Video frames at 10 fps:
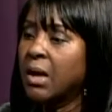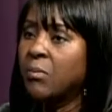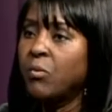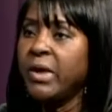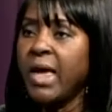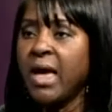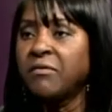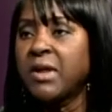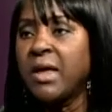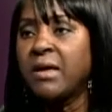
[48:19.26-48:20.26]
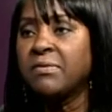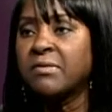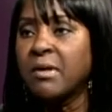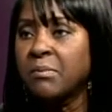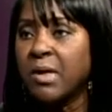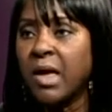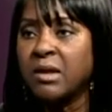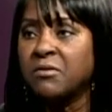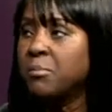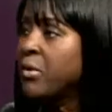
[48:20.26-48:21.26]
we have to have some kind
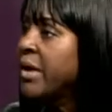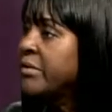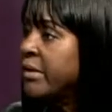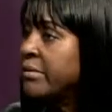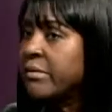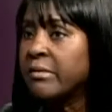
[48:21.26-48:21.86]
of presence.